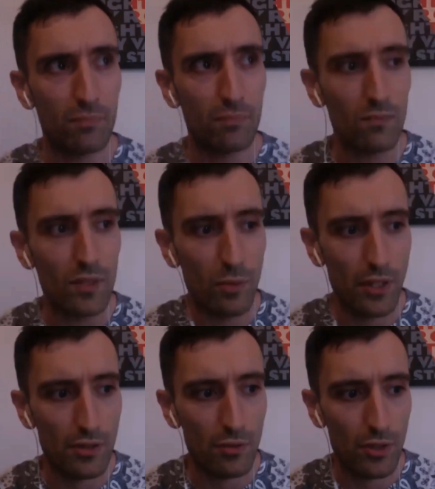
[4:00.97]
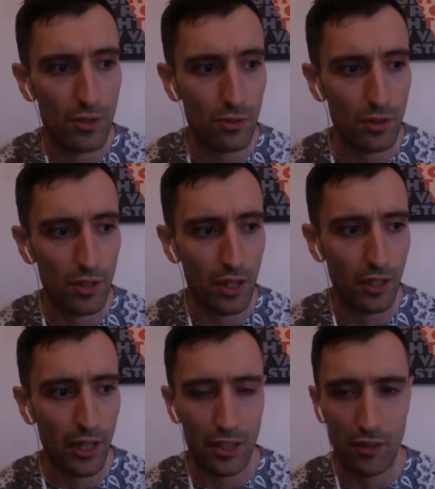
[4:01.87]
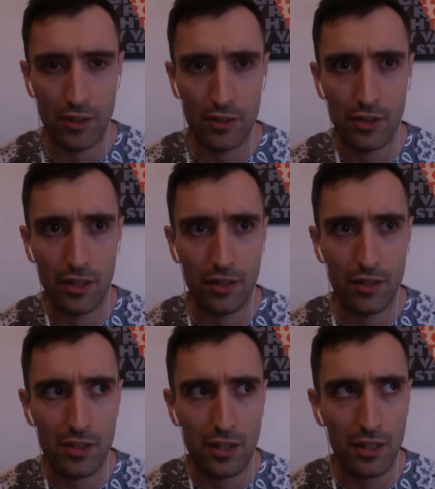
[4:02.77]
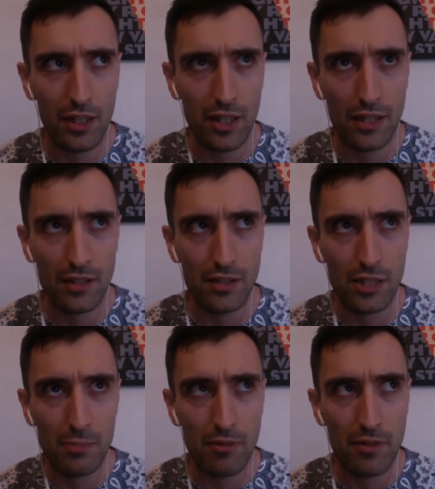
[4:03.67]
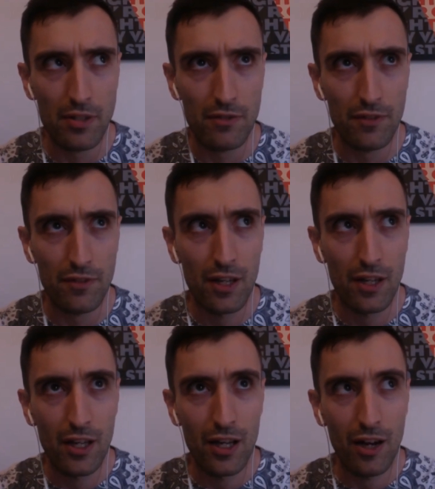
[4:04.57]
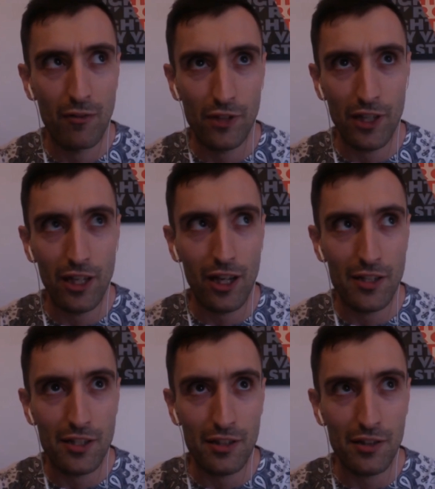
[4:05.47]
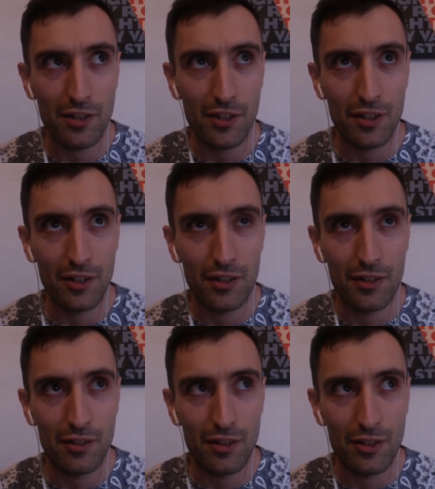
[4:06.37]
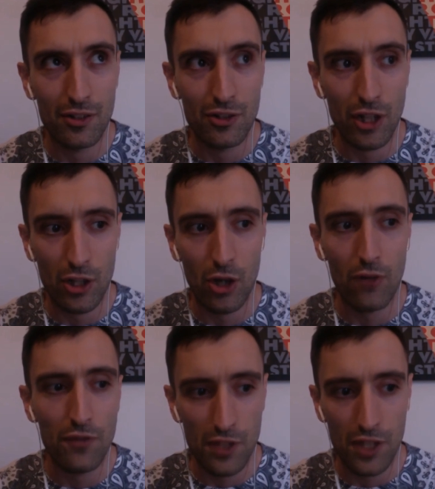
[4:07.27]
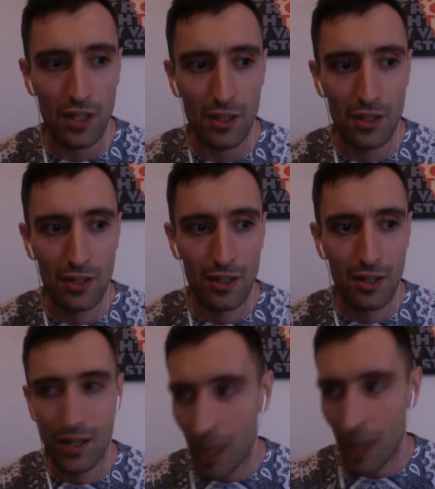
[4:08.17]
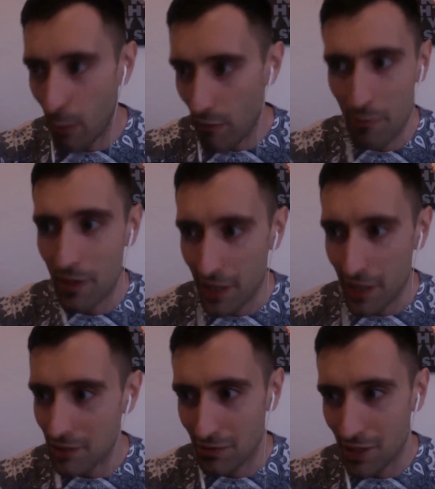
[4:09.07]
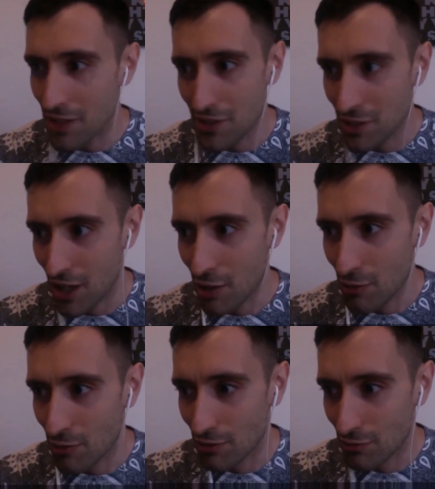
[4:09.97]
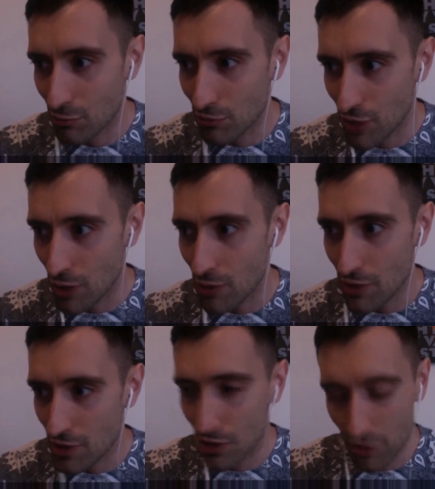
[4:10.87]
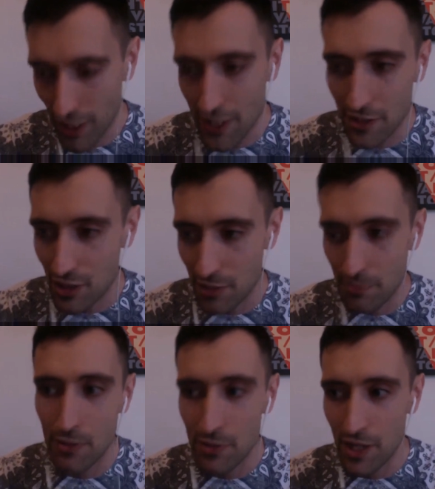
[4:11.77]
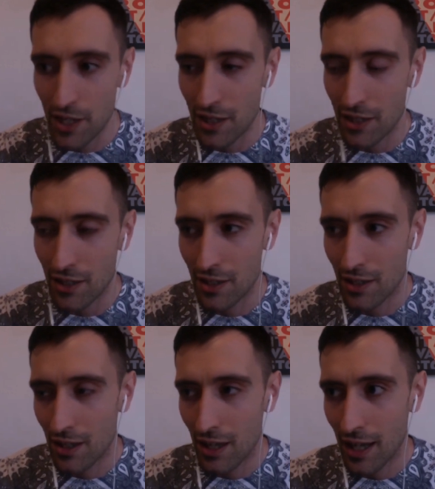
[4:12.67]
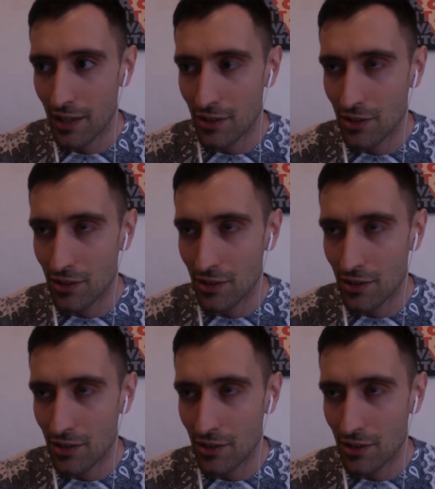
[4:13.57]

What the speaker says: went and saw the Nutcracker, and then suddenly had this experience of realizing that Tchaikovsky, however many years ago, created this music, and